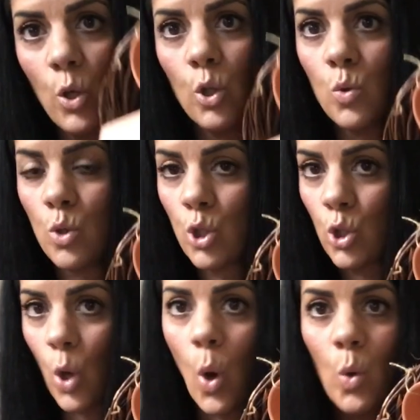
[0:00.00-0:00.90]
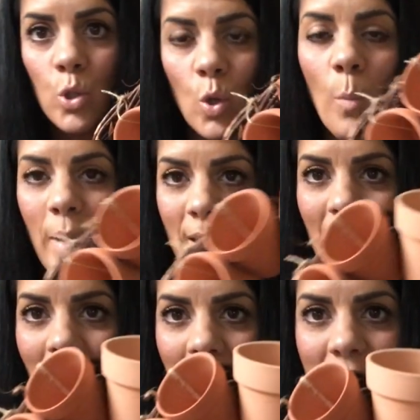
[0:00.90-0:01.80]
You could do so many,
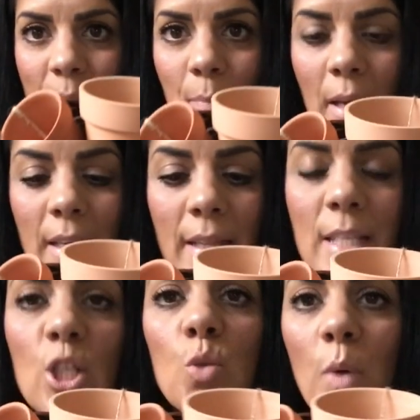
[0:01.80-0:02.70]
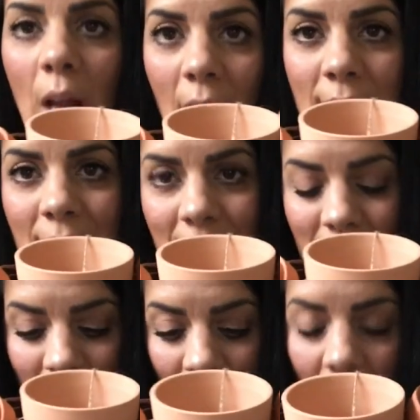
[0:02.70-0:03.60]
guys, but this is what I did
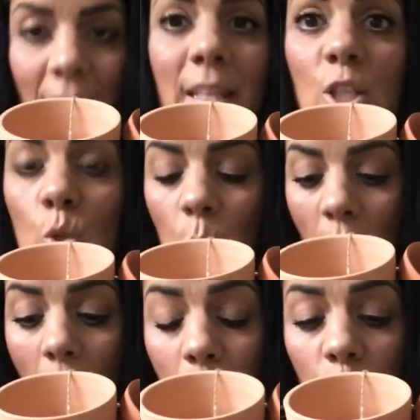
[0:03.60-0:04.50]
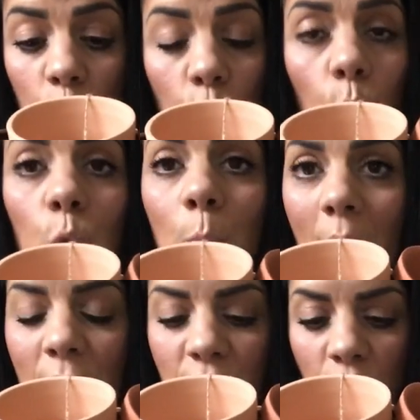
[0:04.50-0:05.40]
today, and this is what I'm going to show you,
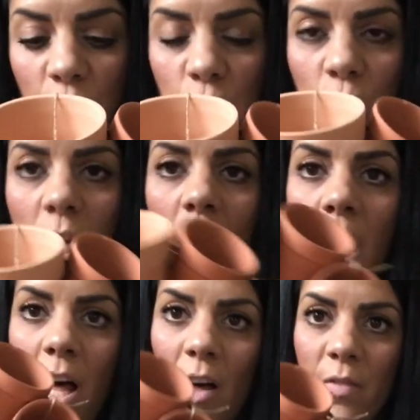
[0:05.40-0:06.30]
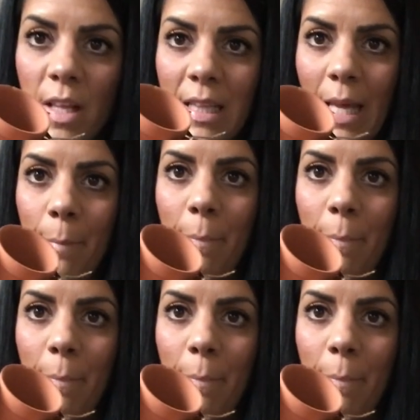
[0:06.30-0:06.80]
my version of the clay